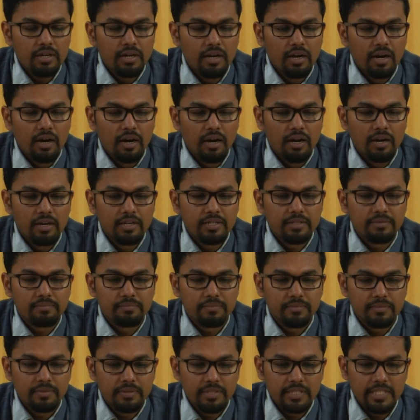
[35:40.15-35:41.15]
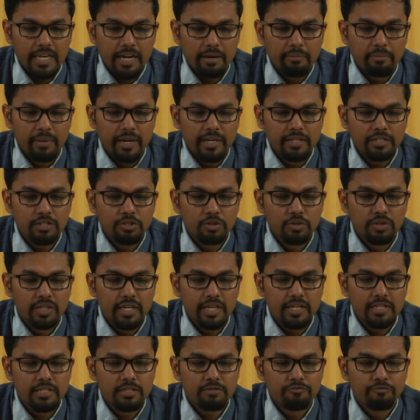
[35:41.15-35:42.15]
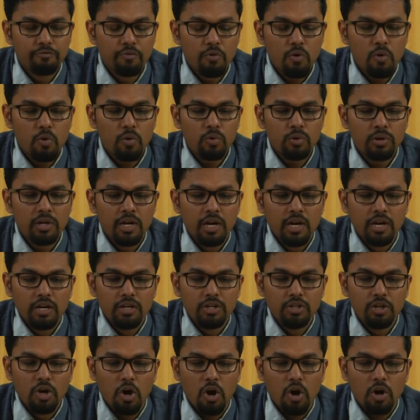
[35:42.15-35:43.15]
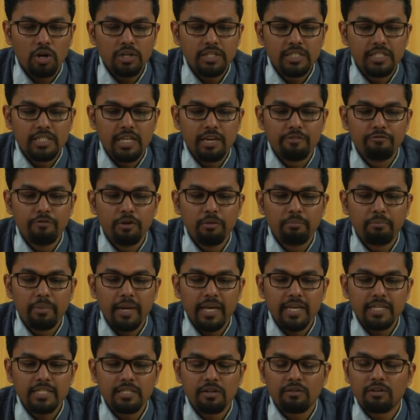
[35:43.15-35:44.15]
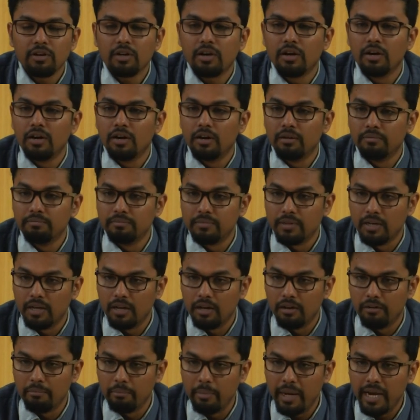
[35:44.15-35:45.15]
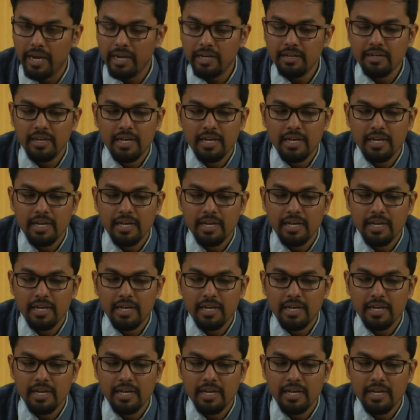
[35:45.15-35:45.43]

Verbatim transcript: uh, segments. So, these 4 dots if we place our um, main